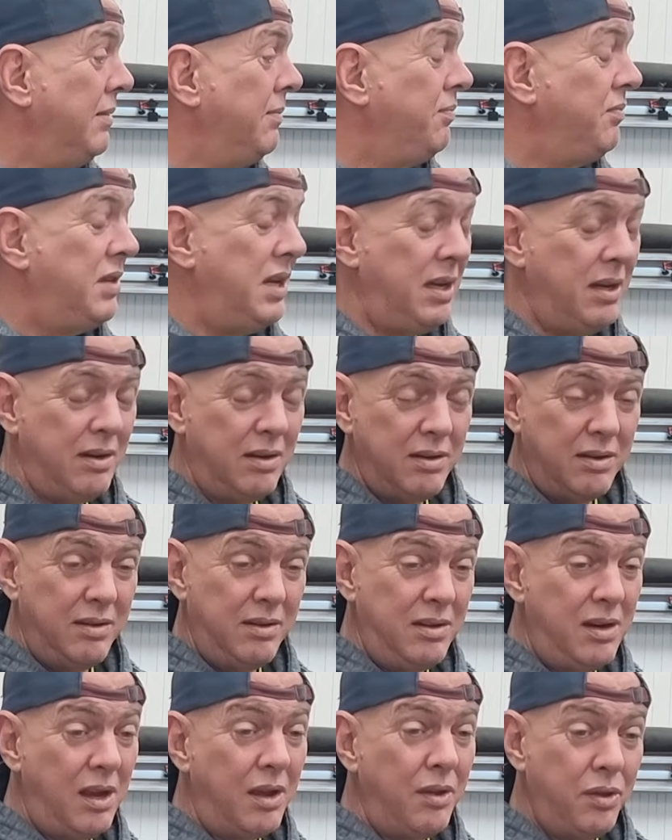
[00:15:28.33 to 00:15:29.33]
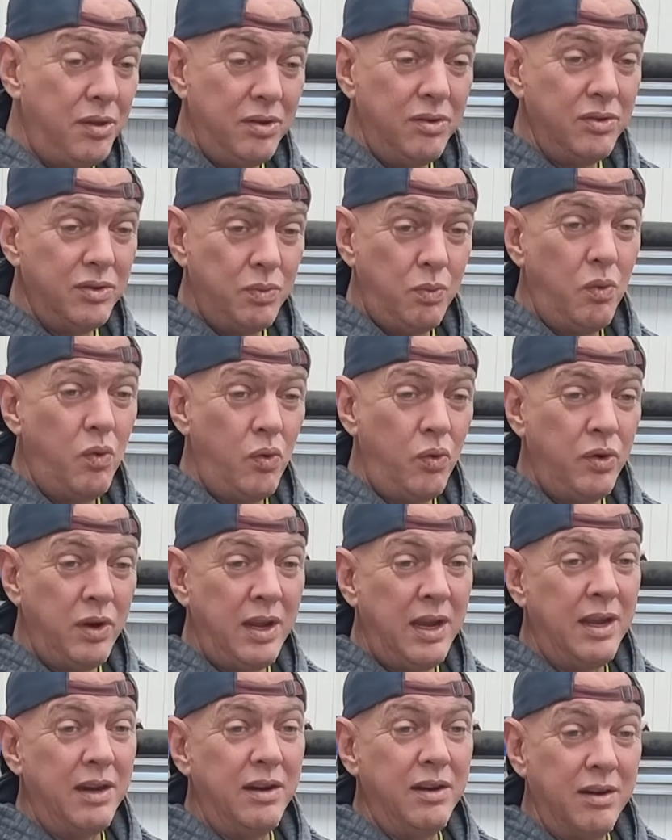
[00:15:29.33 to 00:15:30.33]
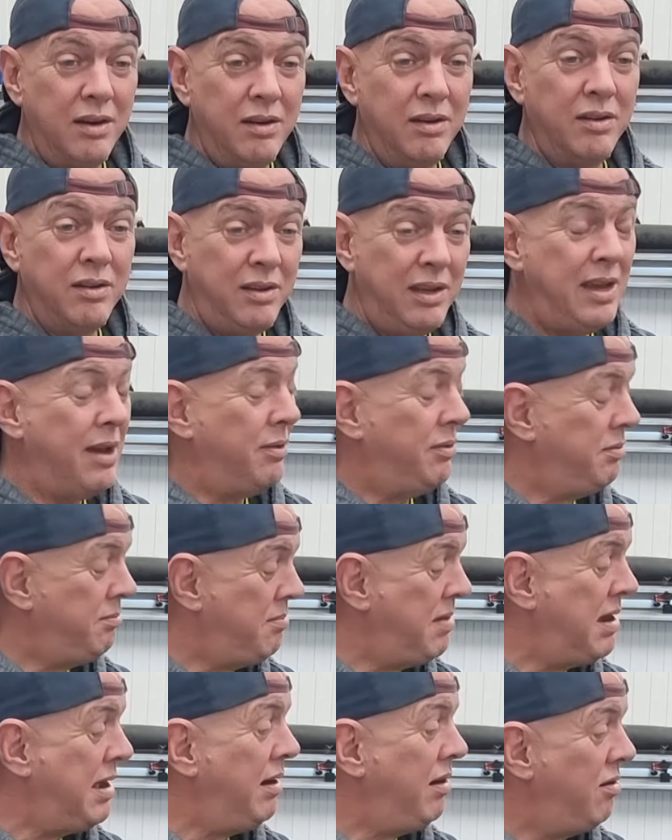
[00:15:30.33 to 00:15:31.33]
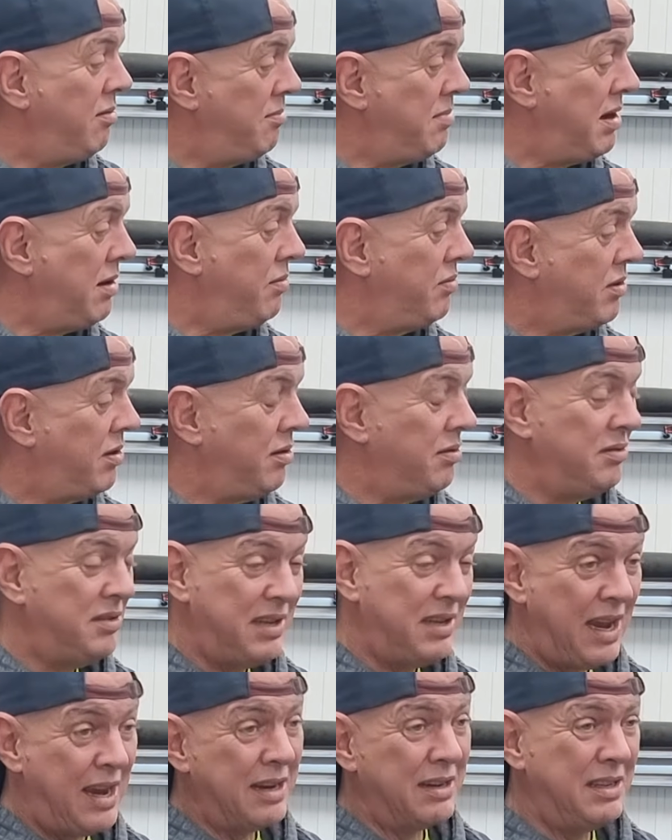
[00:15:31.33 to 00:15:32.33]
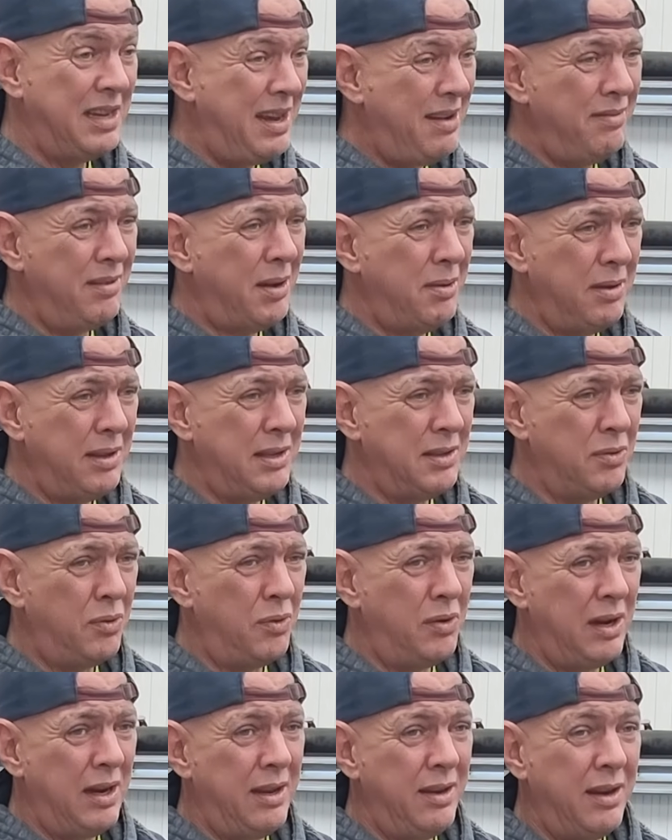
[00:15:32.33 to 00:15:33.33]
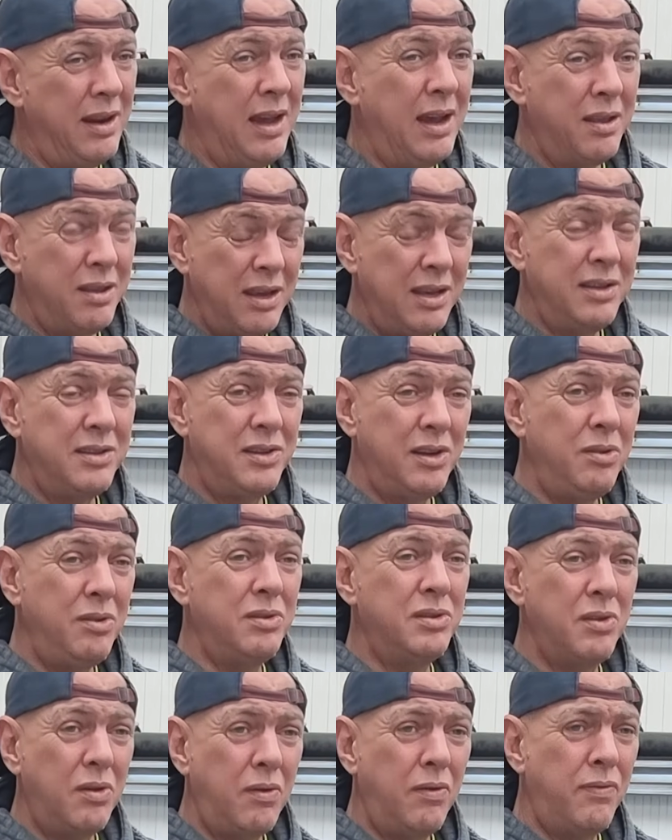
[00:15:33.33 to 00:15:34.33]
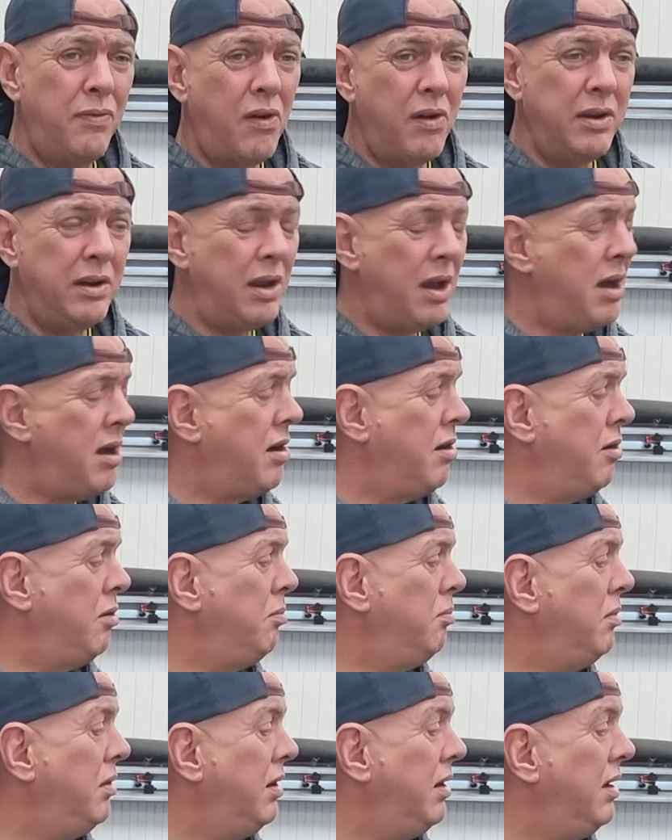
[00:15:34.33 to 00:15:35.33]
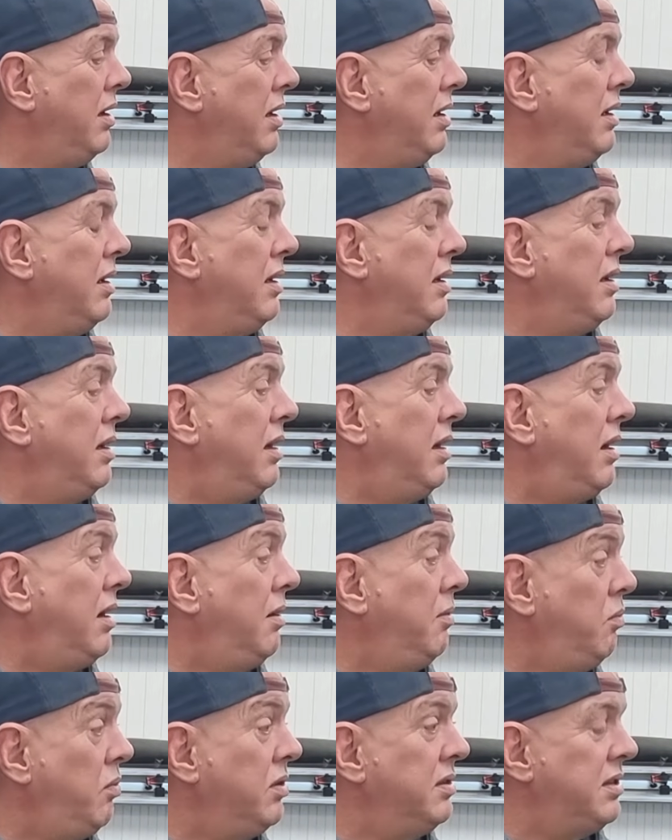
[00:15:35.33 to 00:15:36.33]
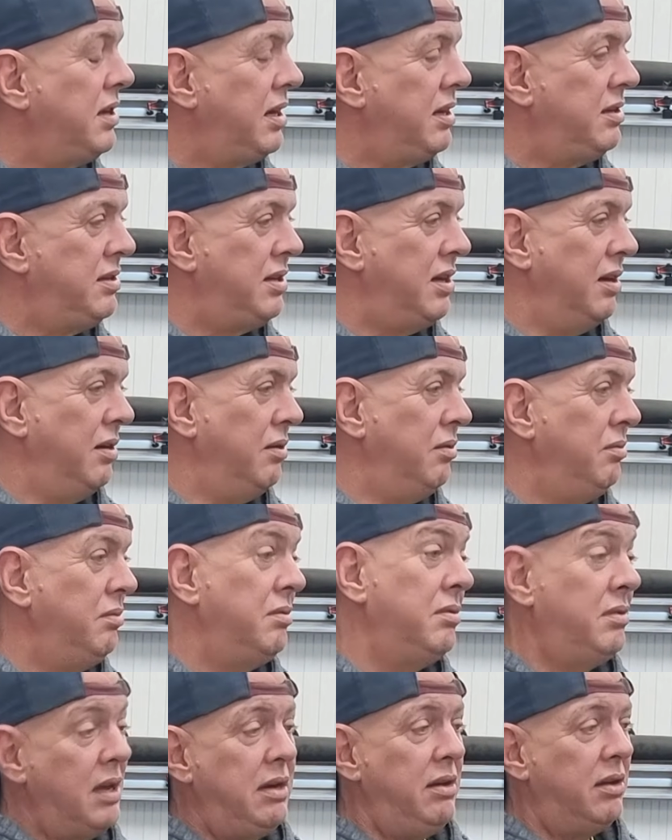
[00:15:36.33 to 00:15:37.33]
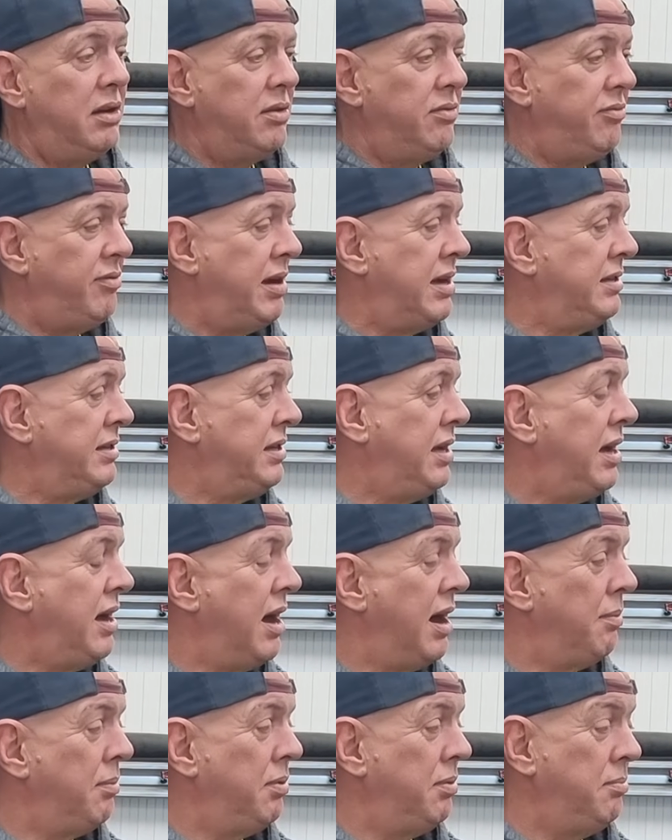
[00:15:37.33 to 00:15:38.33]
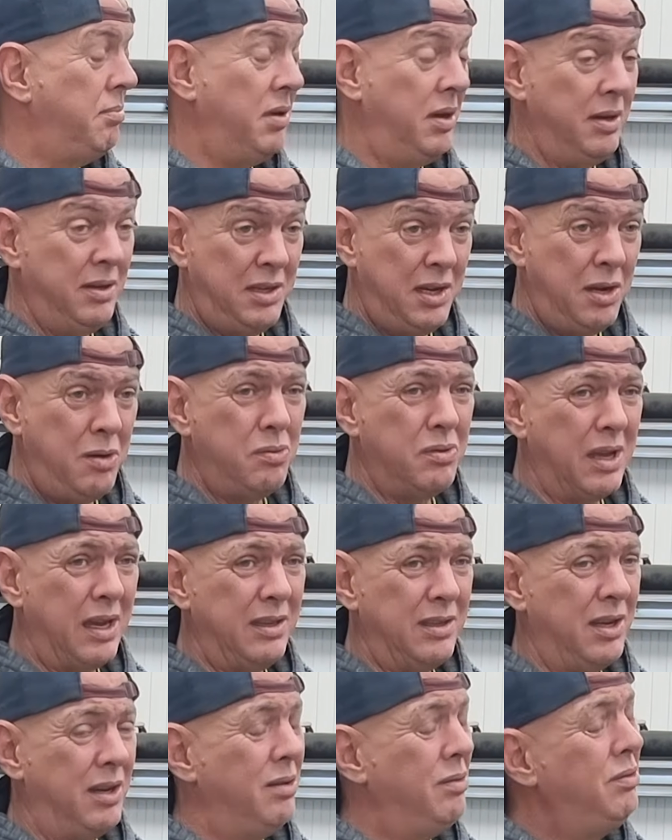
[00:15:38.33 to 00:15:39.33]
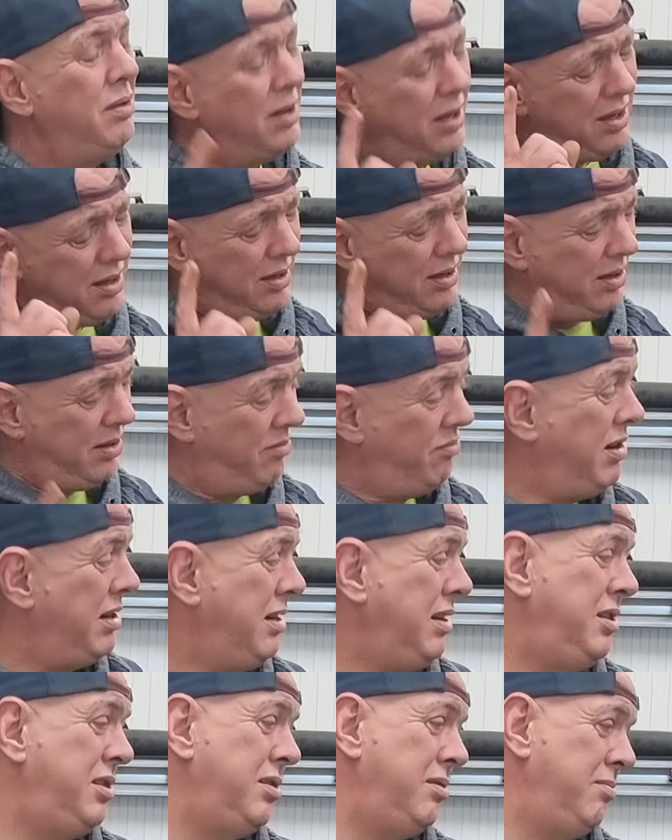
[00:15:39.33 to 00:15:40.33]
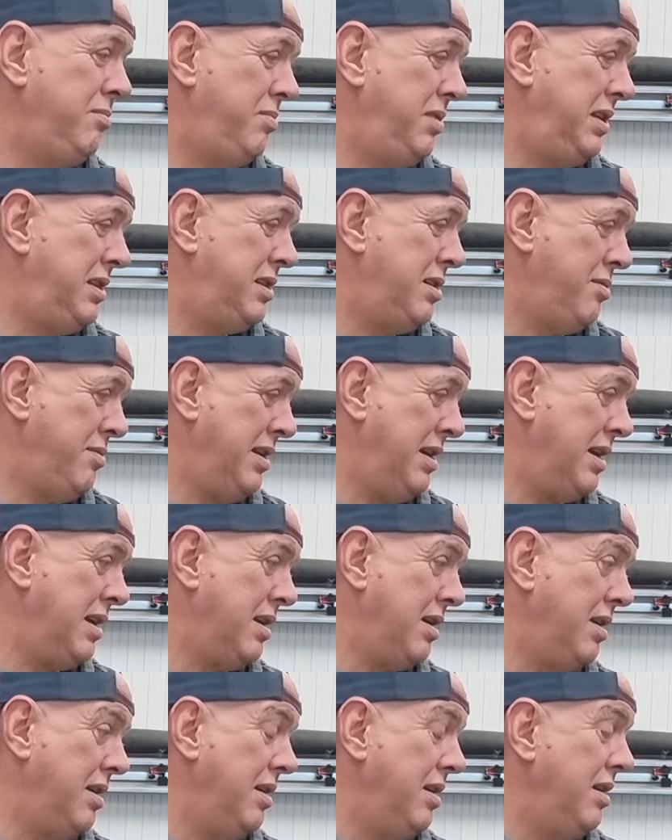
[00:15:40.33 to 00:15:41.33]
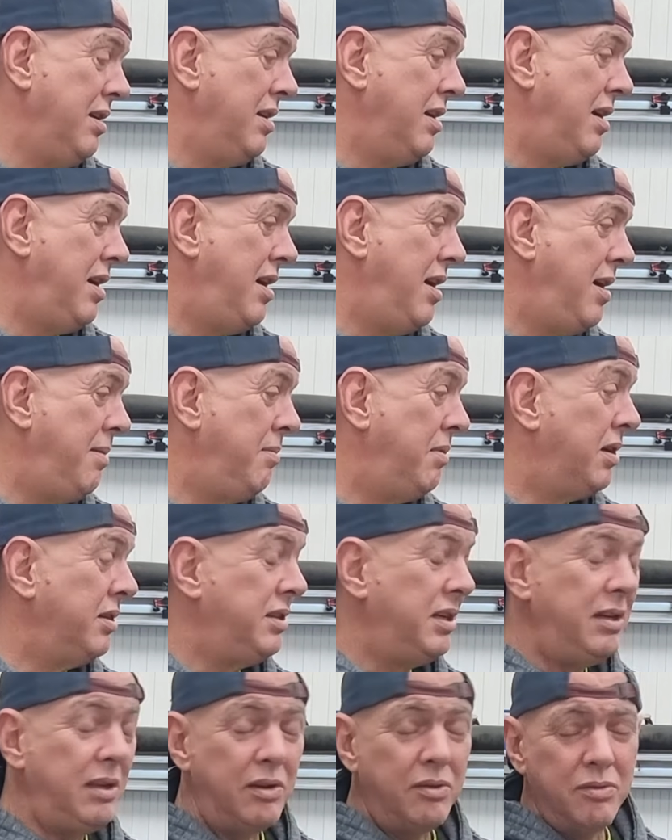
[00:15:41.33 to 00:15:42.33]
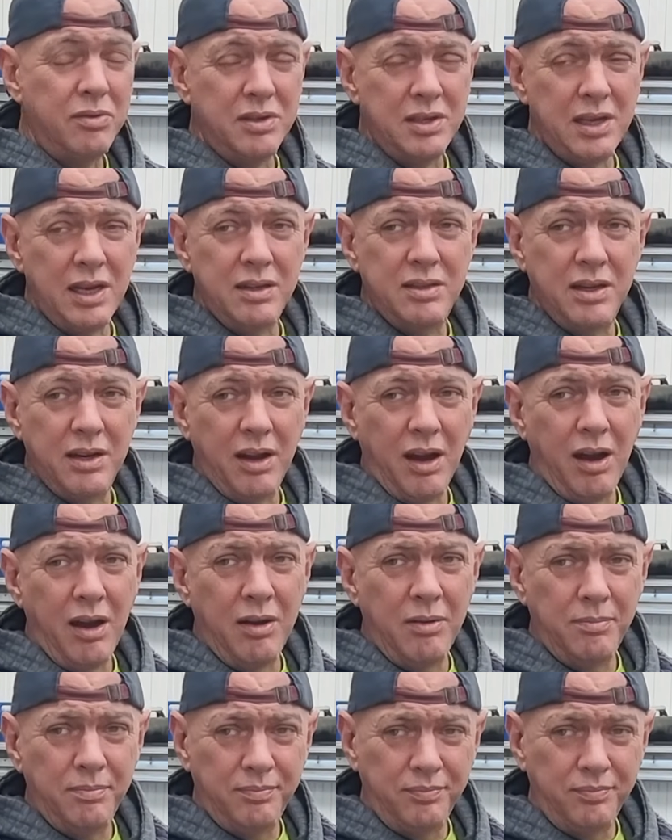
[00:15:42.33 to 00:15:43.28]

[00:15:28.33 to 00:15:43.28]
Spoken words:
then nothing is worn in, and you know, metal on metal contact, even though there's oil in there, things do sort of find a home. And once they do, then you can razz it up. But until they do, you really shouldn't be doing it. I did it on the ZZR.